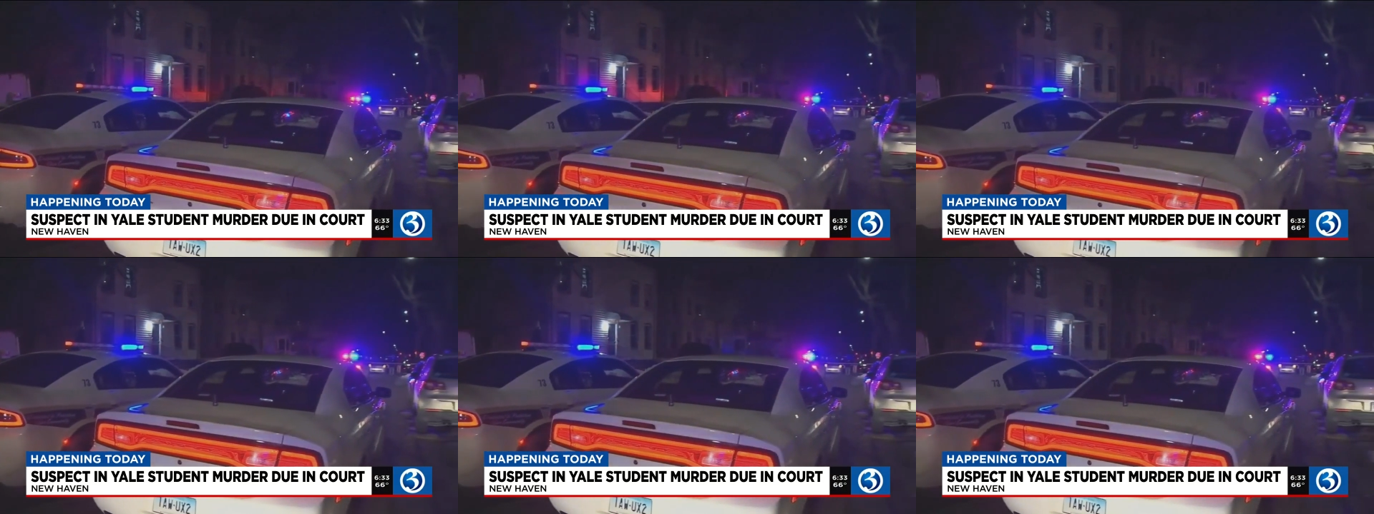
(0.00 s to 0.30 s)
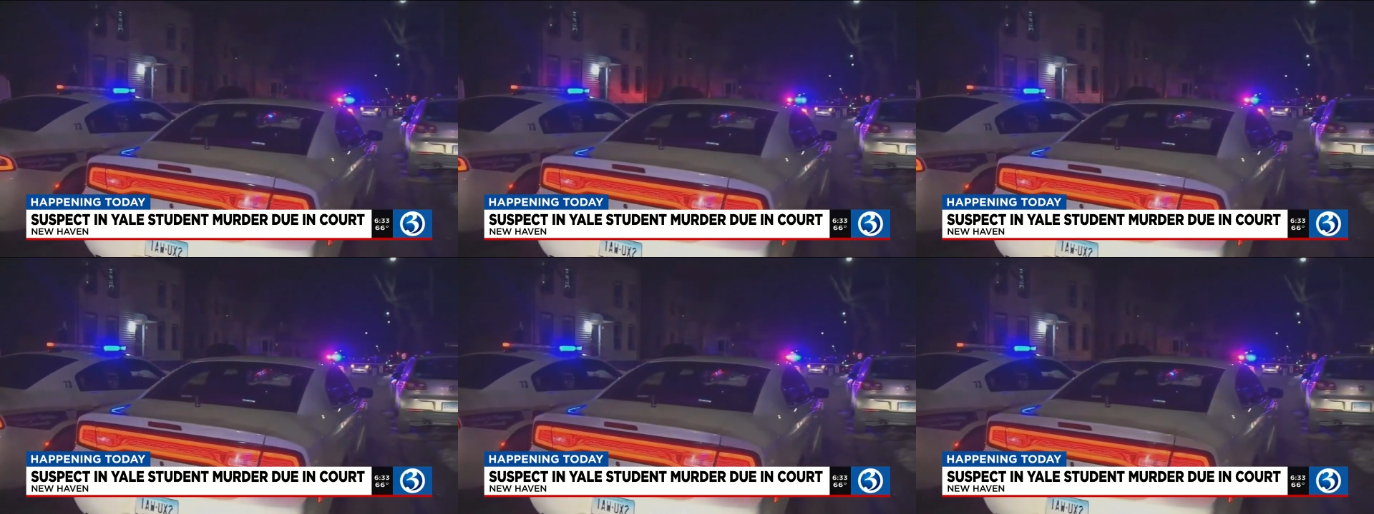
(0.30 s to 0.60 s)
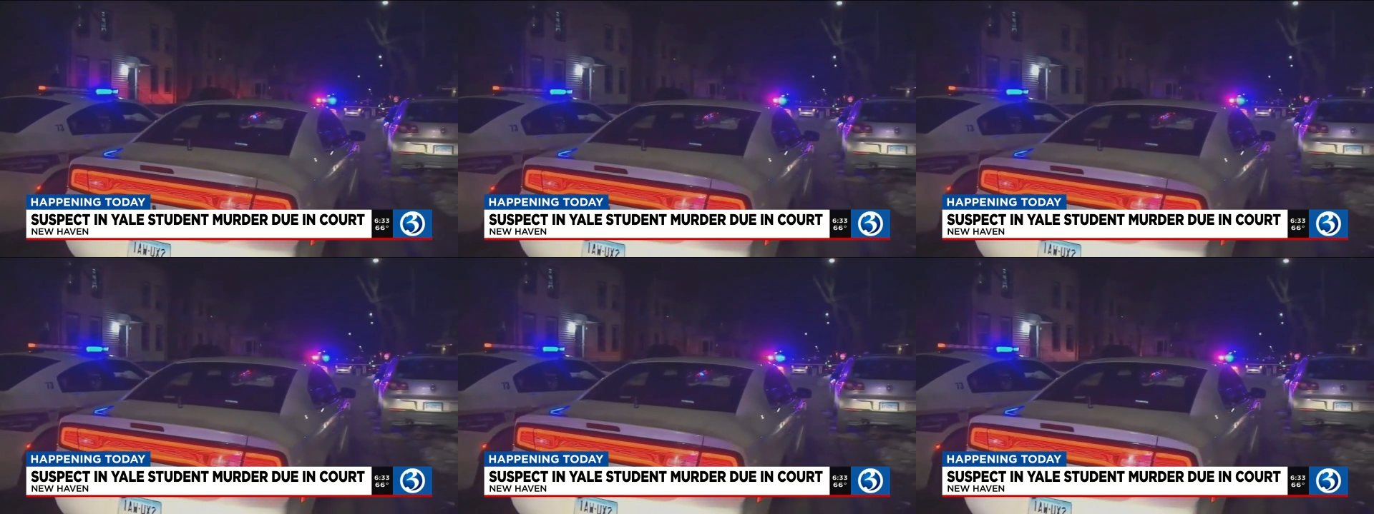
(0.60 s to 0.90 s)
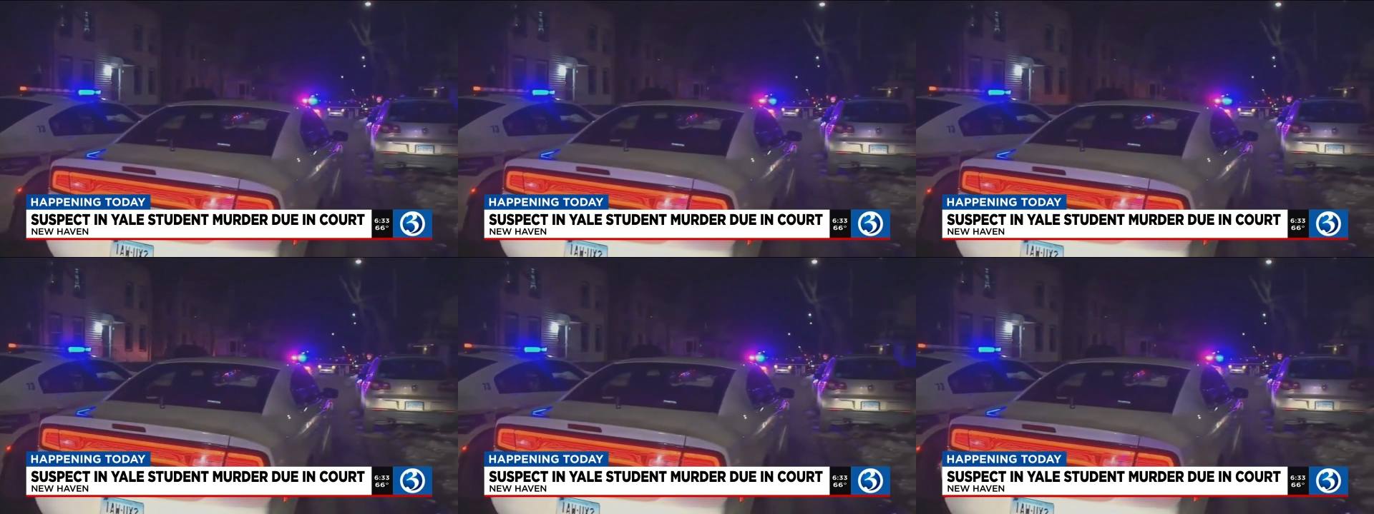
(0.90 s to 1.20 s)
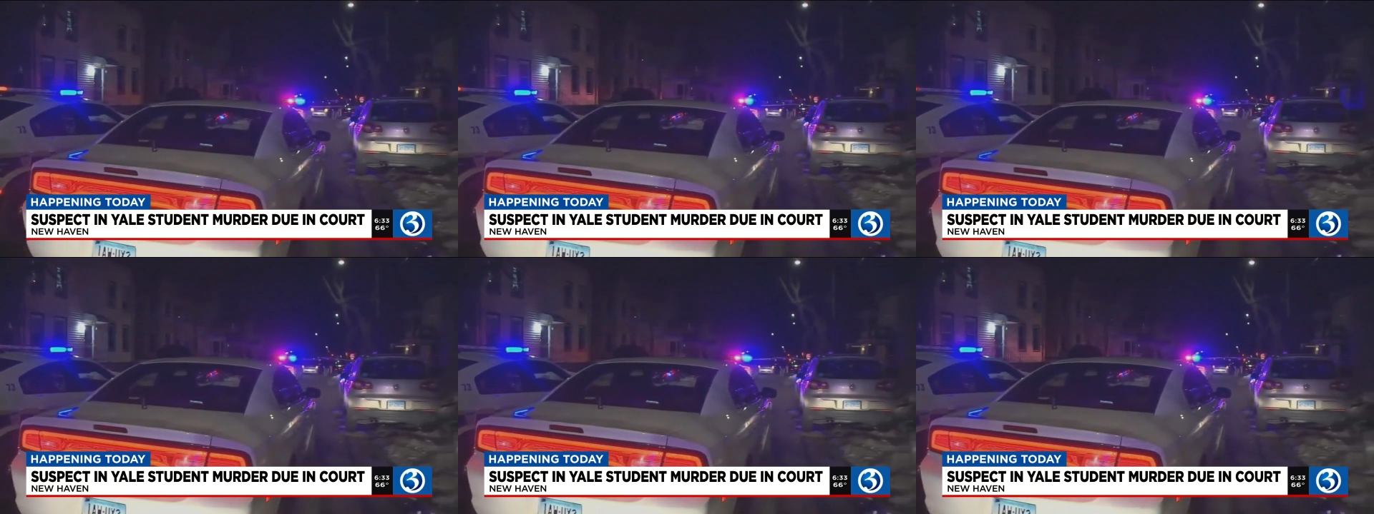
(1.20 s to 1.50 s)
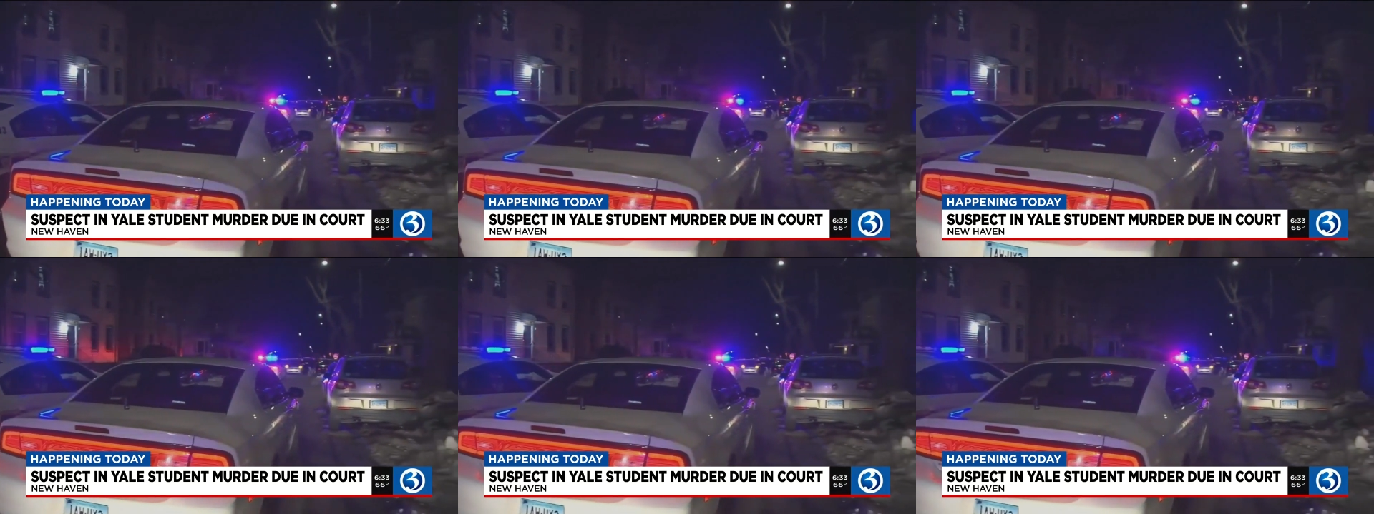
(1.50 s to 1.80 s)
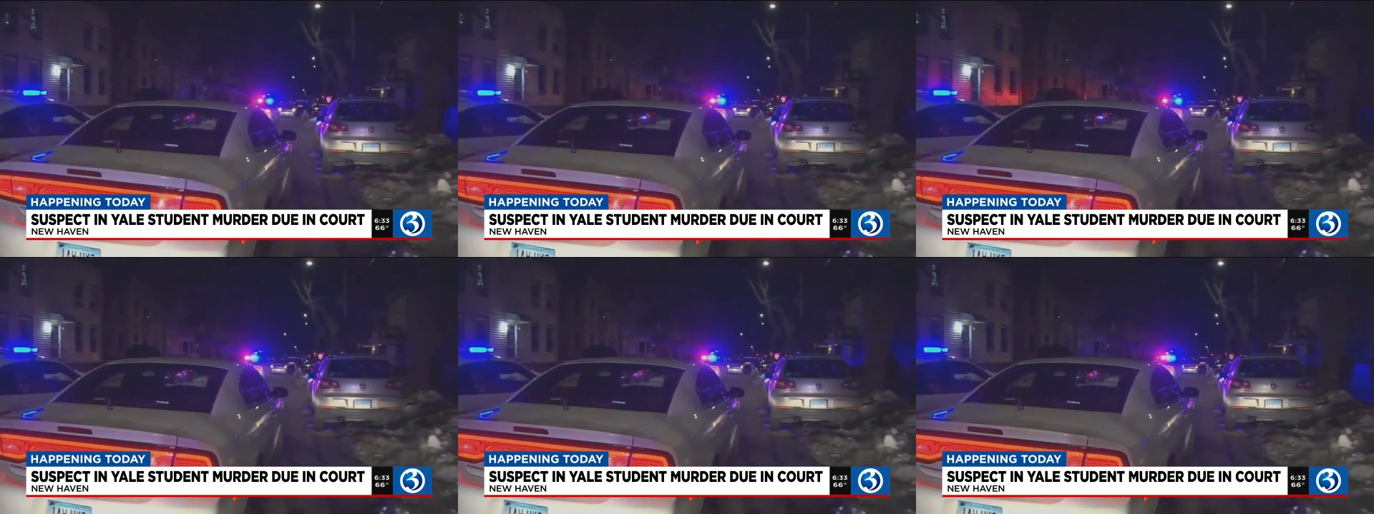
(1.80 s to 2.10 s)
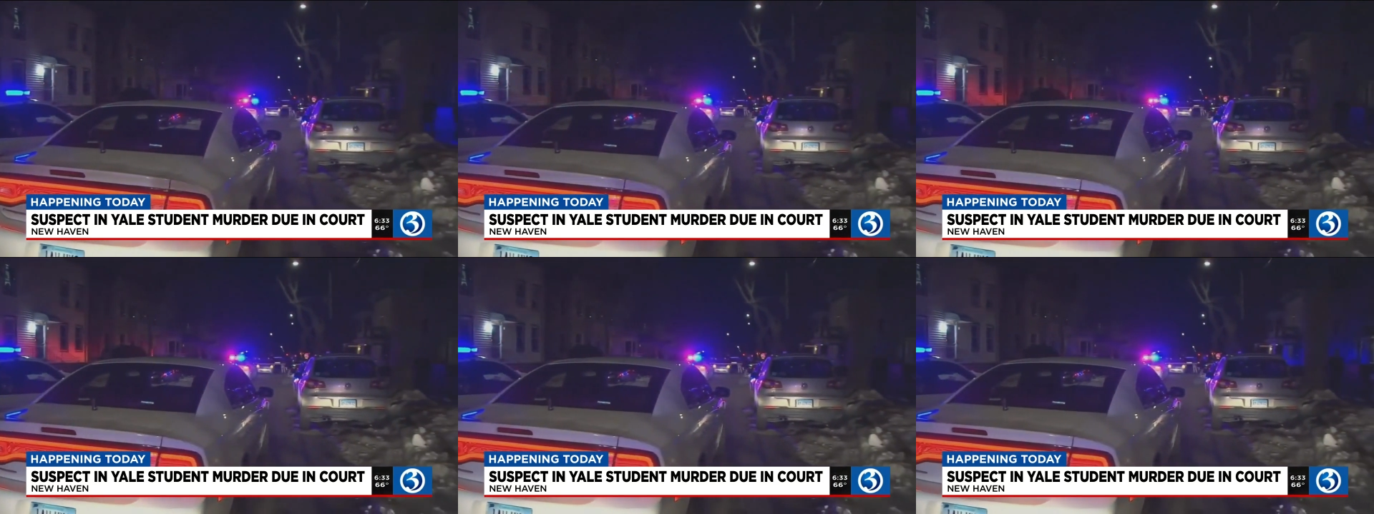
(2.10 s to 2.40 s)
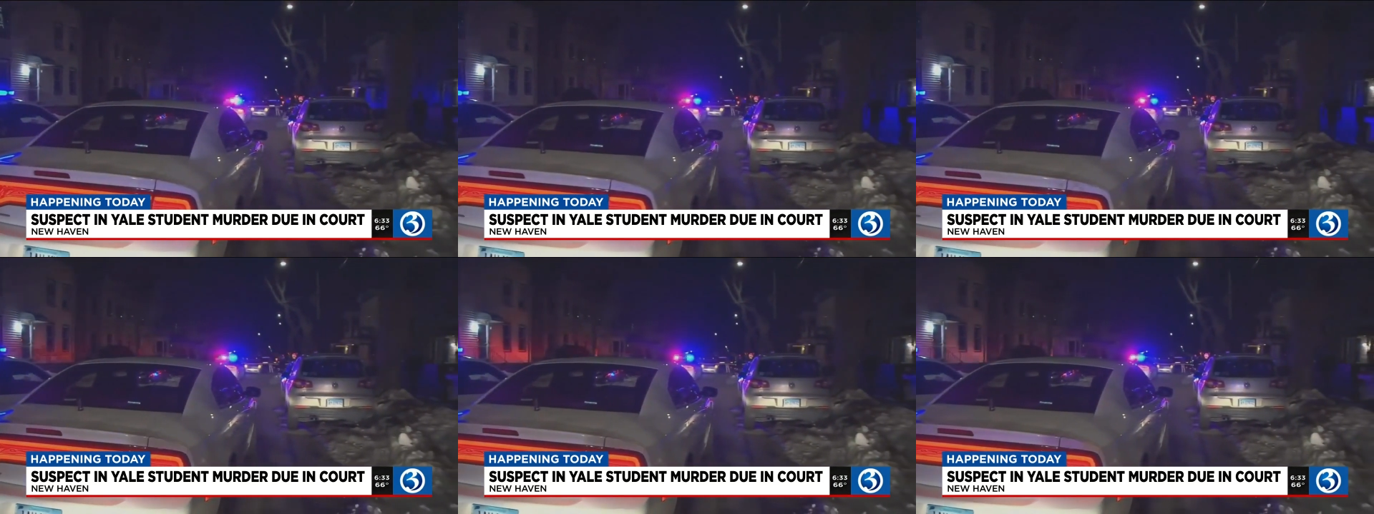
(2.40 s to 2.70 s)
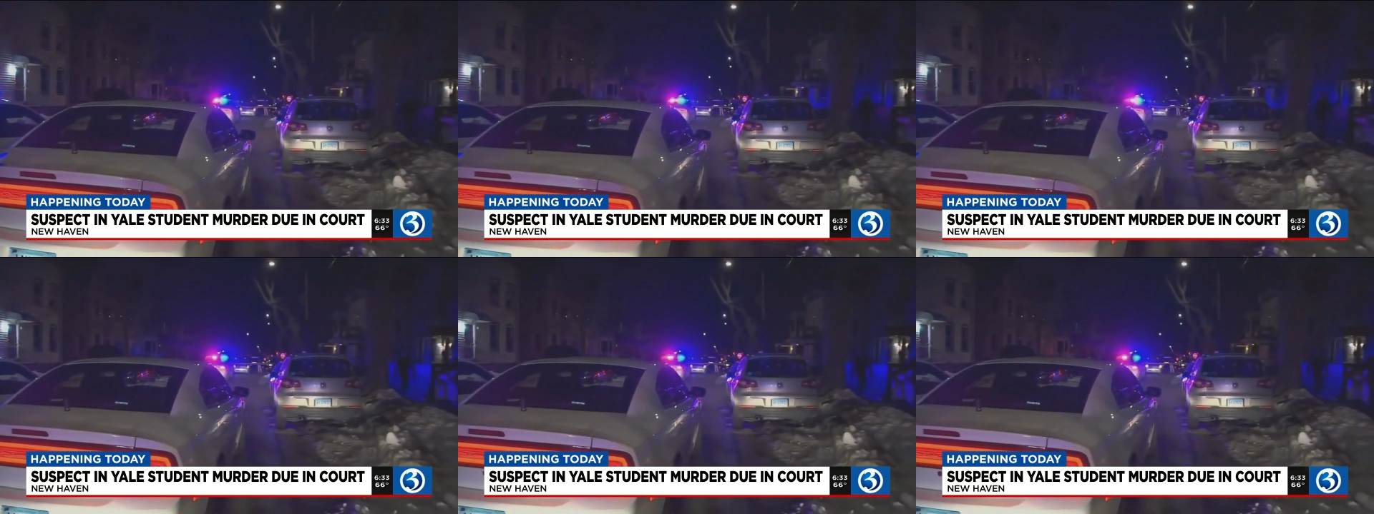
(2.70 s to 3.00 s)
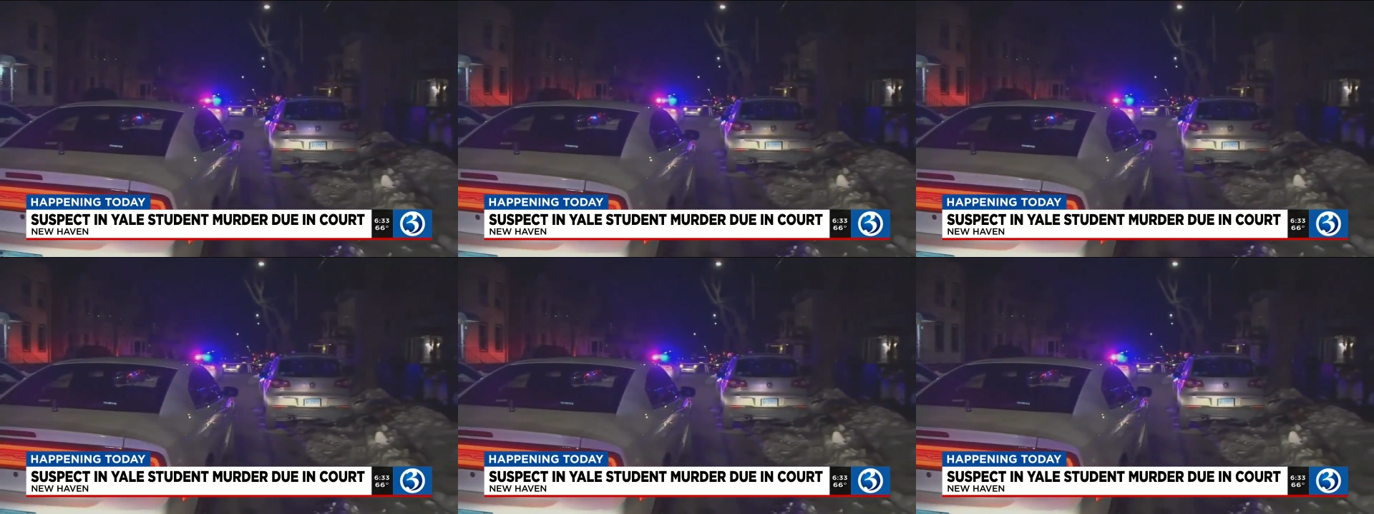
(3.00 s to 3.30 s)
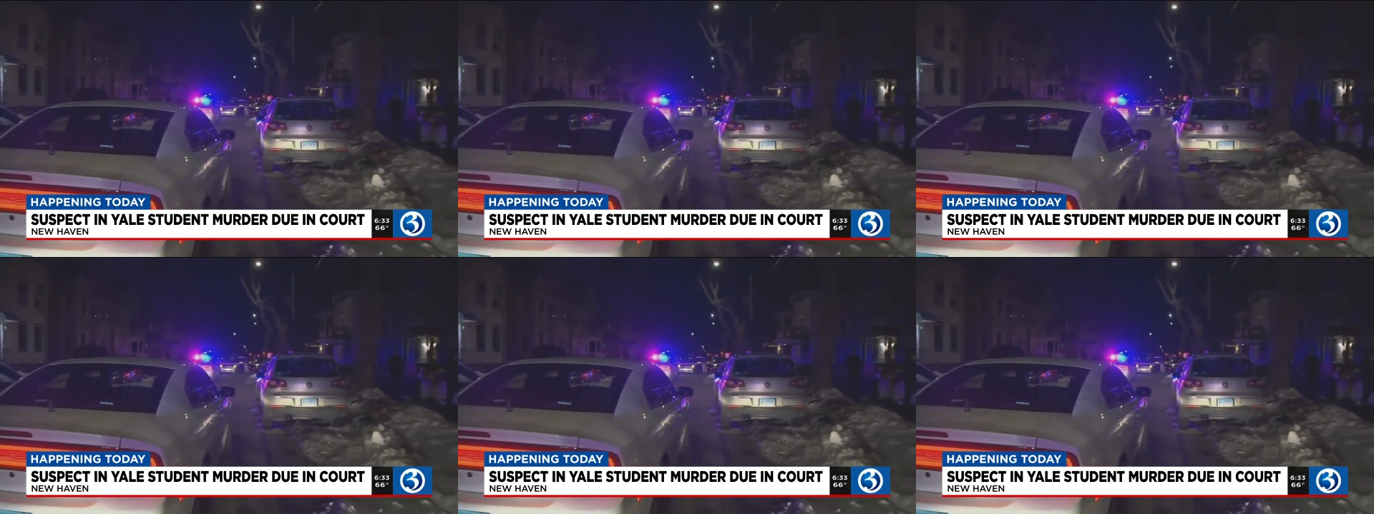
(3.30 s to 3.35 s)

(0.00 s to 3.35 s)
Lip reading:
Nobody's mouth can be seen.